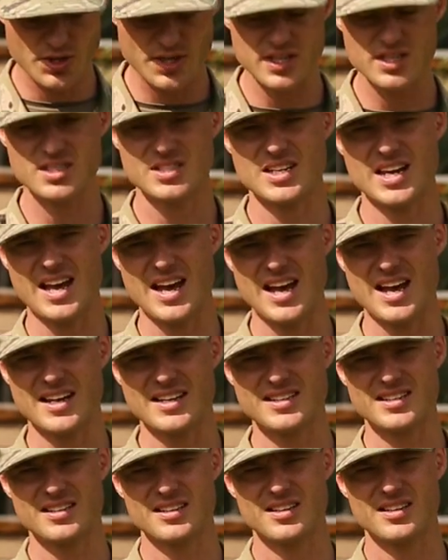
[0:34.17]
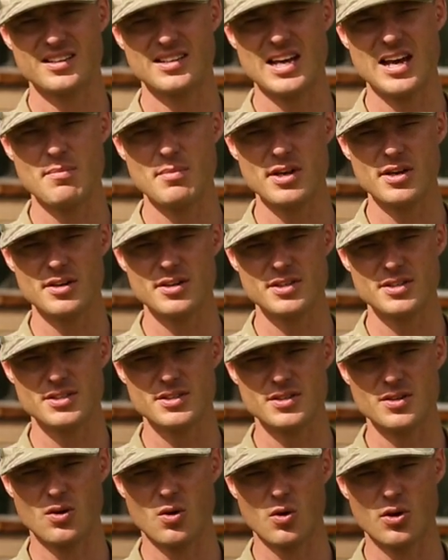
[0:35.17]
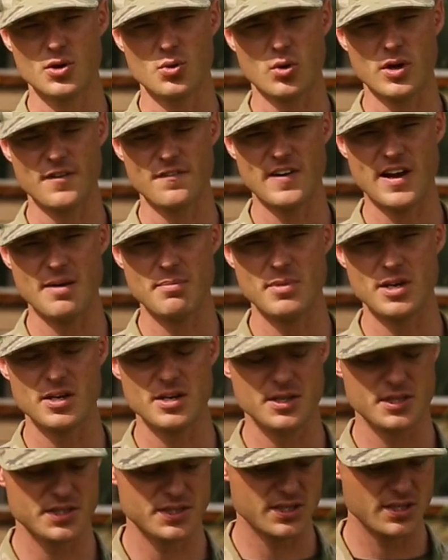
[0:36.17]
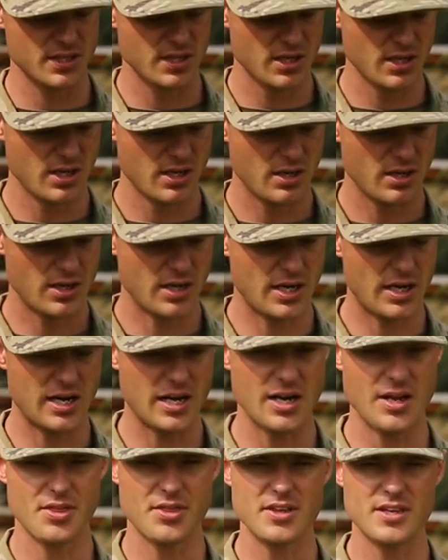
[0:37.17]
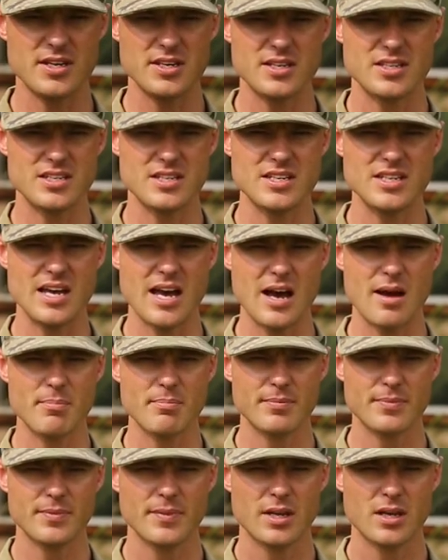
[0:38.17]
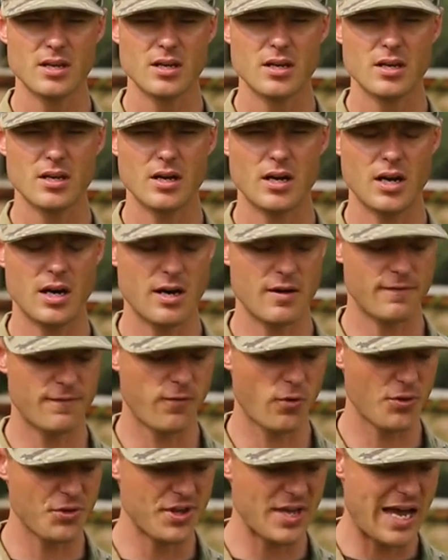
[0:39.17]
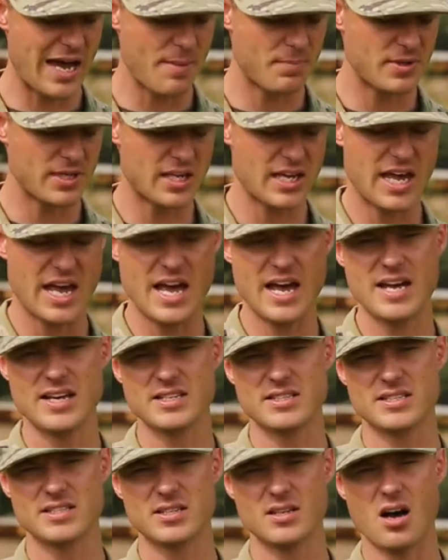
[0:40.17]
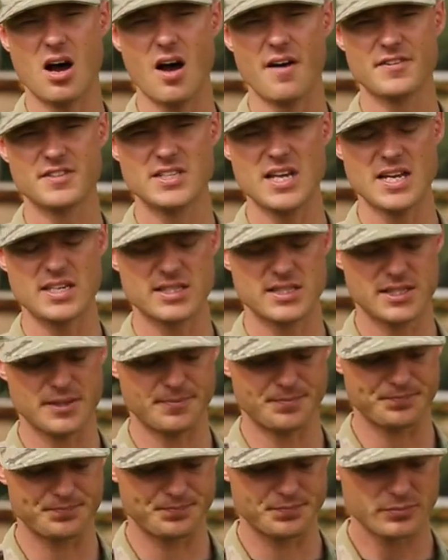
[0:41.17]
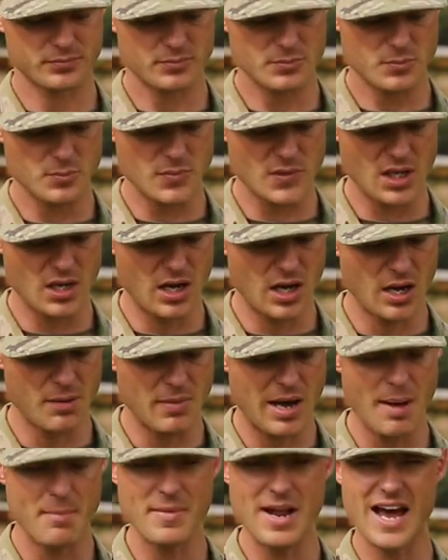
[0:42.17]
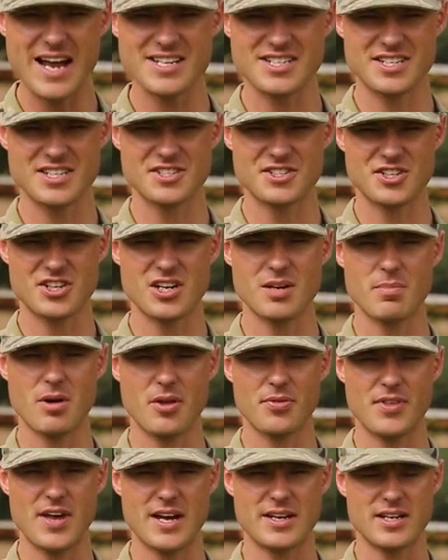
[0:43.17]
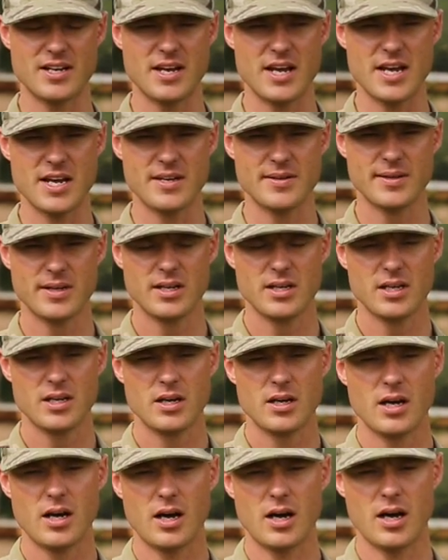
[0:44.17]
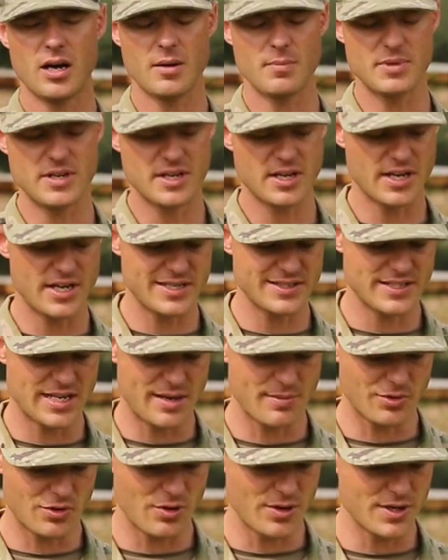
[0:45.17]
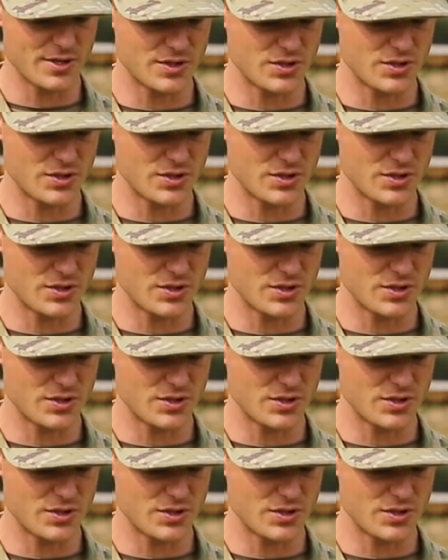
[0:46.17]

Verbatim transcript: this at 10 meters or 25 meters. Uh, the TM um, for the optic has offsets. Um, I'm not as concerned about that today uh, because I'm going